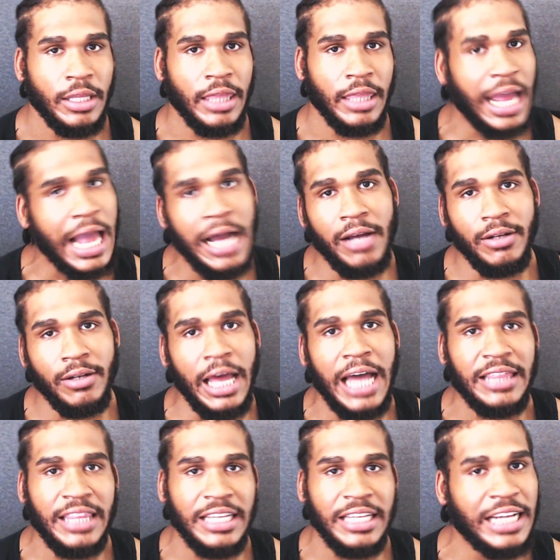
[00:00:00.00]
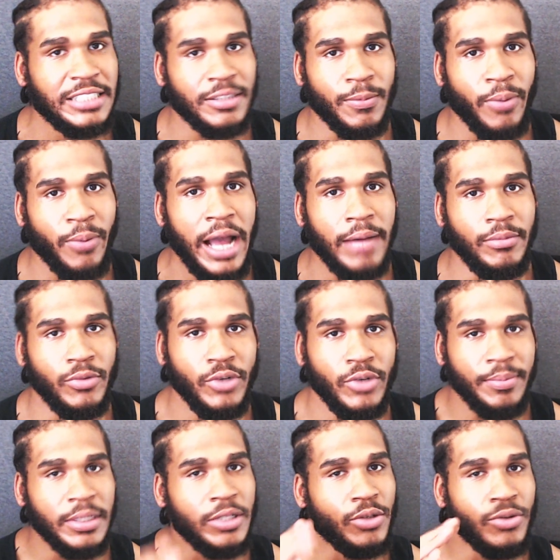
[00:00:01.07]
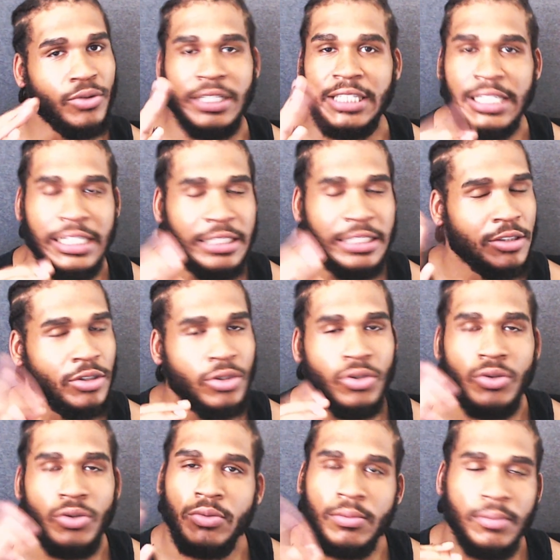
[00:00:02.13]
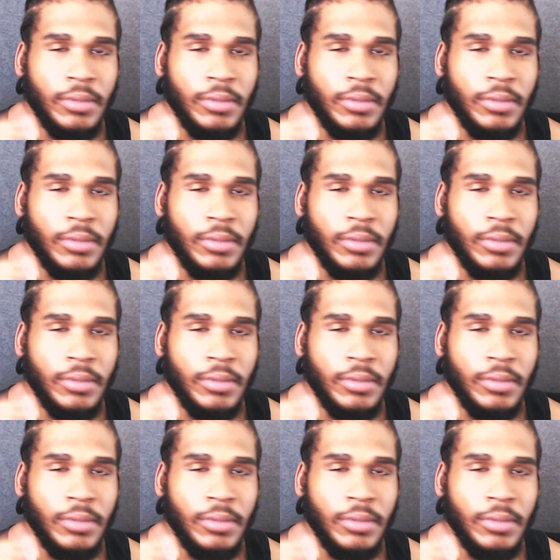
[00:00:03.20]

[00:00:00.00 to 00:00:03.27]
Like, I think the problem. We've been doing this too